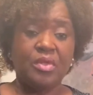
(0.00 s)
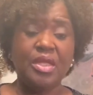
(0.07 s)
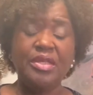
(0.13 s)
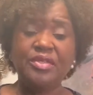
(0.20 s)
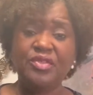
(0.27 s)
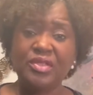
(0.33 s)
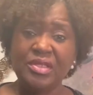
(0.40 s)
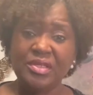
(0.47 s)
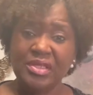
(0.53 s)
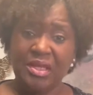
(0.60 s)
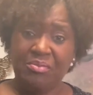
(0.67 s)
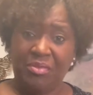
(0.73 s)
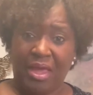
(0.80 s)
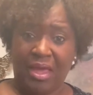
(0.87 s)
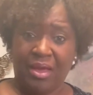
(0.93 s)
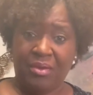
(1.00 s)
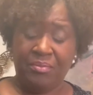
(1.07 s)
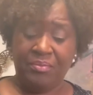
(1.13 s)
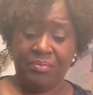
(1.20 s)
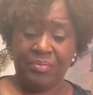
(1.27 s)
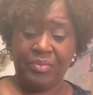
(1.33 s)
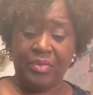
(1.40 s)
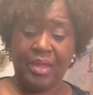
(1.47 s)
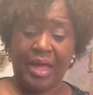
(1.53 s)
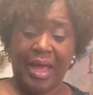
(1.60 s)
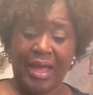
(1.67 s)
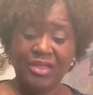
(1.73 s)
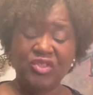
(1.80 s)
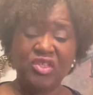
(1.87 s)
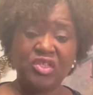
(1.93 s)
and she said, ma'am,
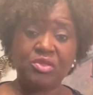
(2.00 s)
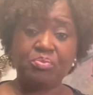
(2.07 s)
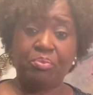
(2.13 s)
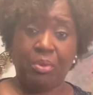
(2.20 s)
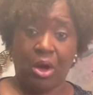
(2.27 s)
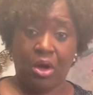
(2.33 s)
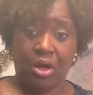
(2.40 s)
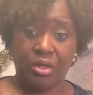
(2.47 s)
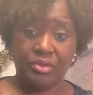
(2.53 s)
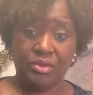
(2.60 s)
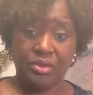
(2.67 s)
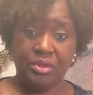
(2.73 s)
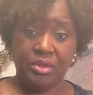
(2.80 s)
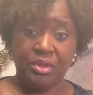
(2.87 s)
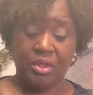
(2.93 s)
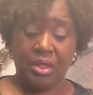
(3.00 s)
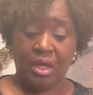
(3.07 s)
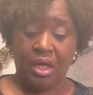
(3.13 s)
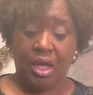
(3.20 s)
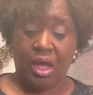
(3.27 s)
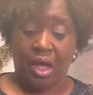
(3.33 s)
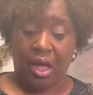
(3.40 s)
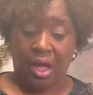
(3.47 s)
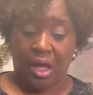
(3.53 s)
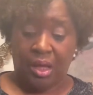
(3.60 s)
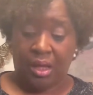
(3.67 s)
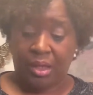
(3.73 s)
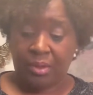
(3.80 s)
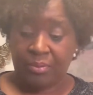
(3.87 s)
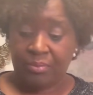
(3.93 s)
I just bought
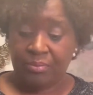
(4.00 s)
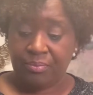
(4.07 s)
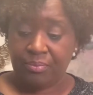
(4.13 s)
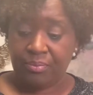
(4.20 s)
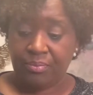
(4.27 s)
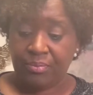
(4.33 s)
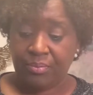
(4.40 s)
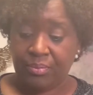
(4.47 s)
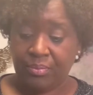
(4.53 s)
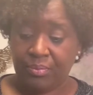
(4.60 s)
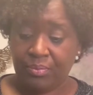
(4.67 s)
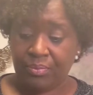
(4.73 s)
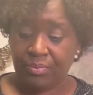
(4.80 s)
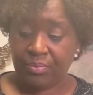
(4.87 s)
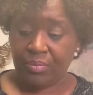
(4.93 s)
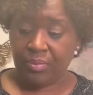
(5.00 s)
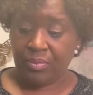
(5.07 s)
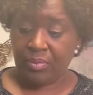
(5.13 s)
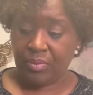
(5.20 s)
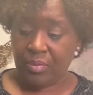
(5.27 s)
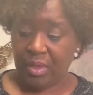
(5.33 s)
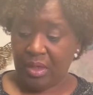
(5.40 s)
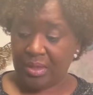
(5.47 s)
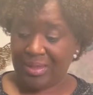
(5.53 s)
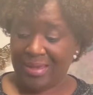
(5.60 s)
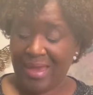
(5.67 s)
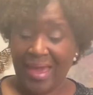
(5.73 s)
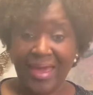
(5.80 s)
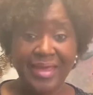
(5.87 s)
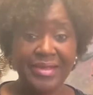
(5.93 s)
a, a
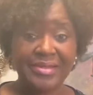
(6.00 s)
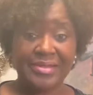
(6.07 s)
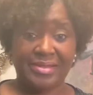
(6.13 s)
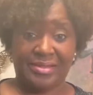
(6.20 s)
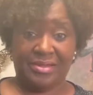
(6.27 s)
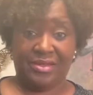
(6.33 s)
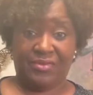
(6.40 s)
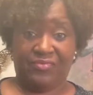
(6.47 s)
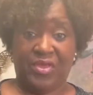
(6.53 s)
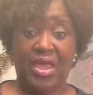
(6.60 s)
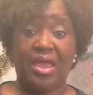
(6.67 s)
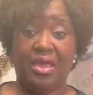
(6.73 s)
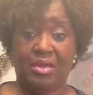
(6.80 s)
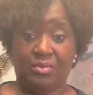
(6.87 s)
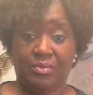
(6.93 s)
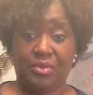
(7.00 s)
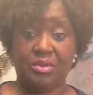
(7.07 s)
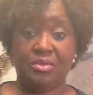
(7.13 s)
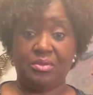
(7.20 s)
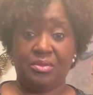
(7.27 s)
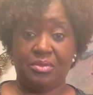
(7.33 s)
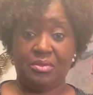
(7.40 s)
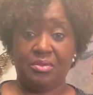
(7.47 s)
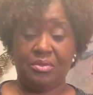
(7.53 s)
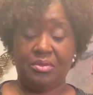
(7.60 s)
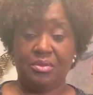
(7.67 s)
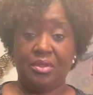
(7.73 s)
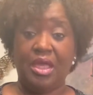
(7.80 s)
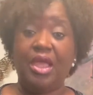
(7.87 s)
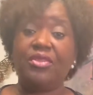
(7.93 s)
case of yams.
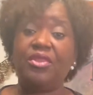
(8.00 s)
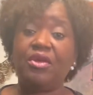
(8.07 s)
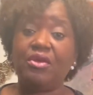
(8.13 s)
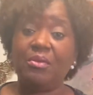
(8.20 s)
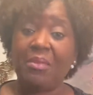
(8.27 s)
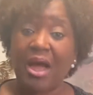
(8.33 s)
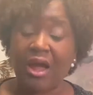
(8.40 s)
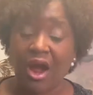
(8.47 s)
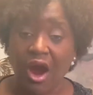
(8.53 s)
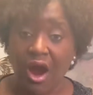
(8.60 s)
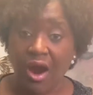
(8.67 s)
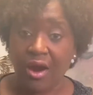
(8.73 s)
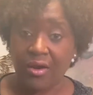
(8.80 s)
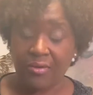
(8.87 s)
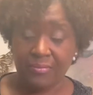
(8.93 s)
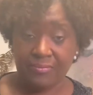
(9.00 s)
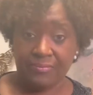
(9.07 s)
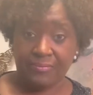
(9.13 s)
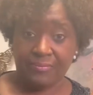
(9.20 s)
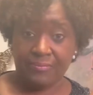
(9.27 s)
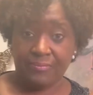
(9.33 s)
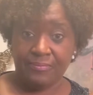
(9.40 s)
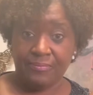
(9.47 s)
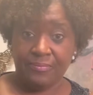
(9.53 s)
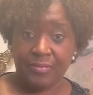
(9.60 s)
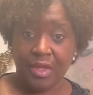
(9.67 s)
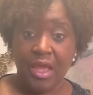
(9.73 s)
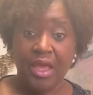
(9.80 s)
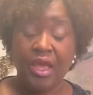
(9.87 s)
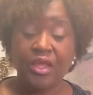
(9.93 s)
And they're in my car.
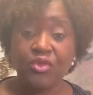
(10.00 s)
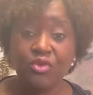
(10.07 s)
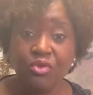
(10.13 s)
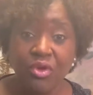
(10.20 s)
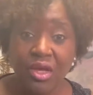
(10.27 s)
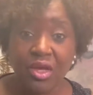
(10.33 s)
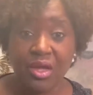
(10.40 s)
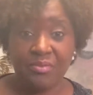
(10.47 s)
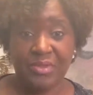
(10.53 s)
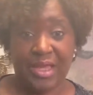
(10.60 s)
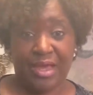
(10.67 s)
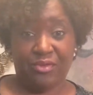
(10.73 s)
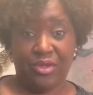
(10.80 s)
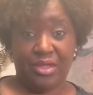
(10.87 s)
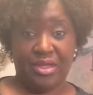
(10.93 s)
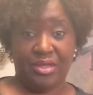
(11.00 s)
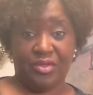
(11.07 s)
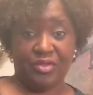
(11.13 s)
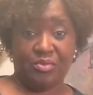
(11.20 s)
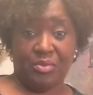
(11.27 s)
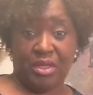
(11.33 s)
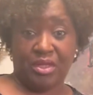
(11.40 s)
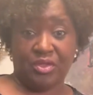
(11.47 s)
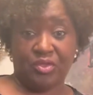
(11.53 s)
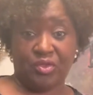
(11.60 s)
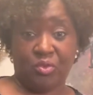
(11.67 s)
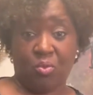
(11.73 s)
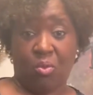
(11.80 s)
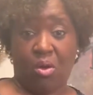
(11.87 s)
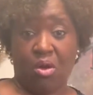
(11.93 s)
And you can come down and get as many as you
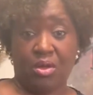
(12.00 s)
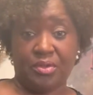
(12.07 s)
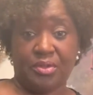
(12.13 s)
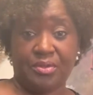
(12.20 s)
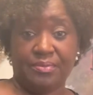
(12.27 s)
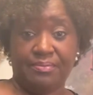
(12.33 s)
want.